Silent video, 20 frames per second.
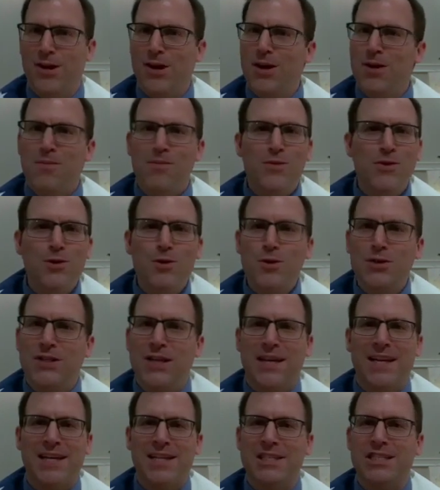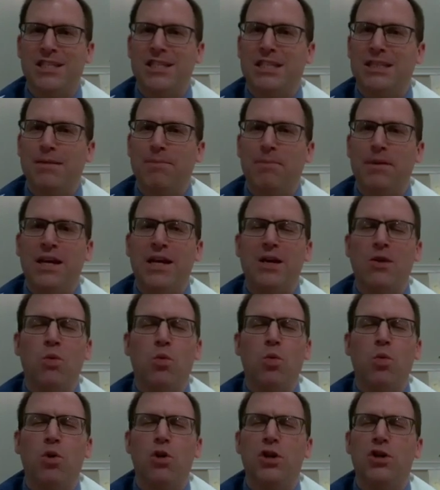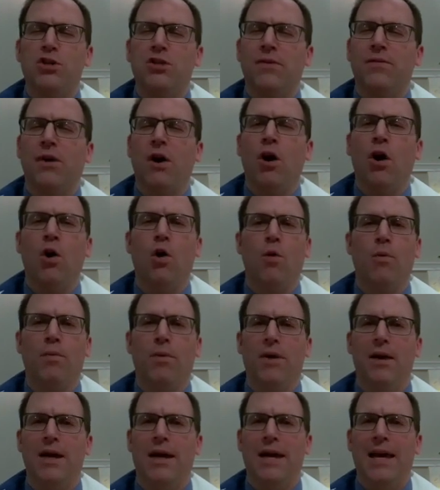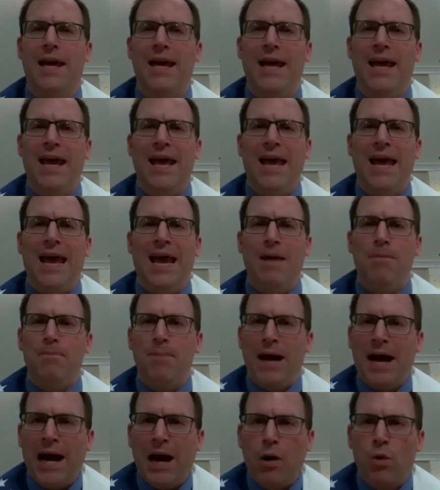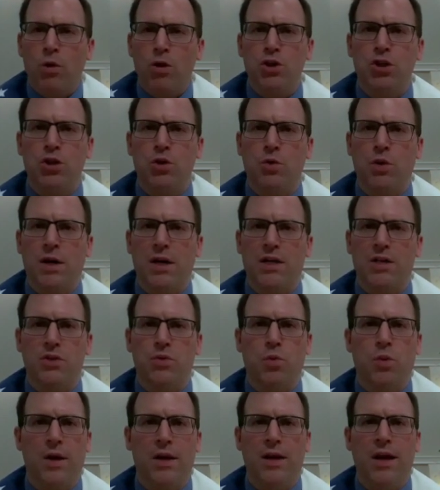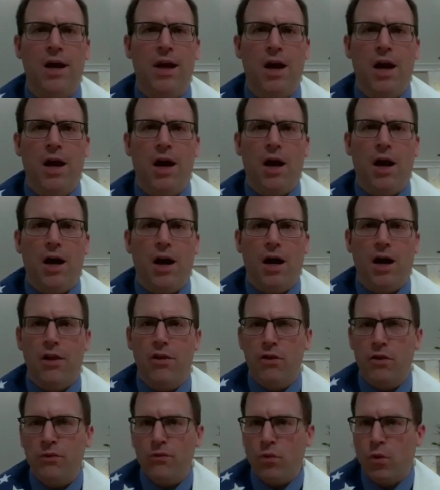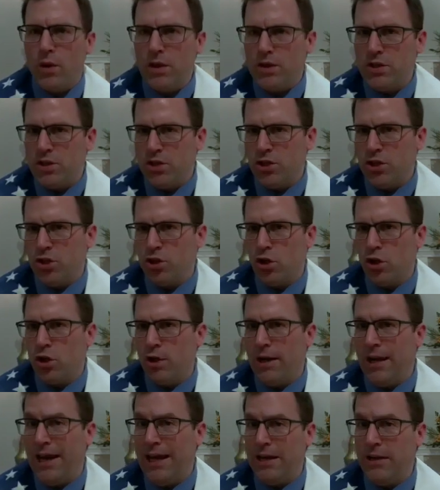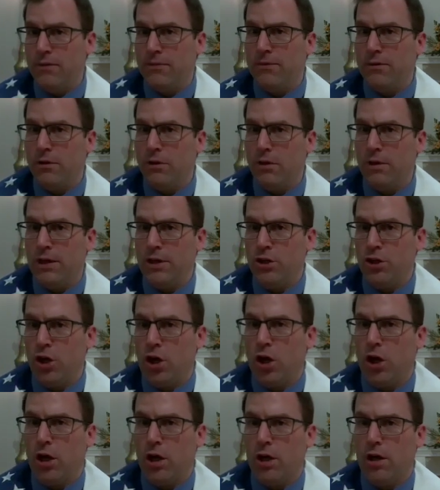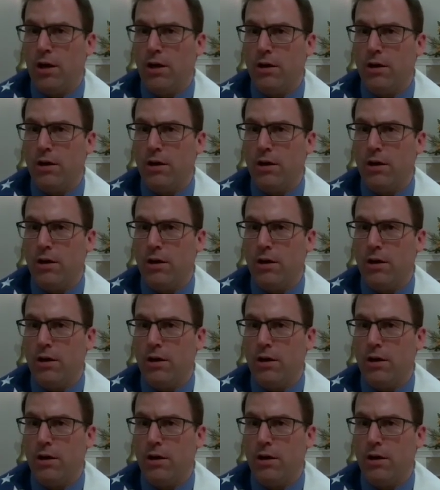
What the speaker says: Music can speak words of hope and power to us when other voices turn hateful and dark.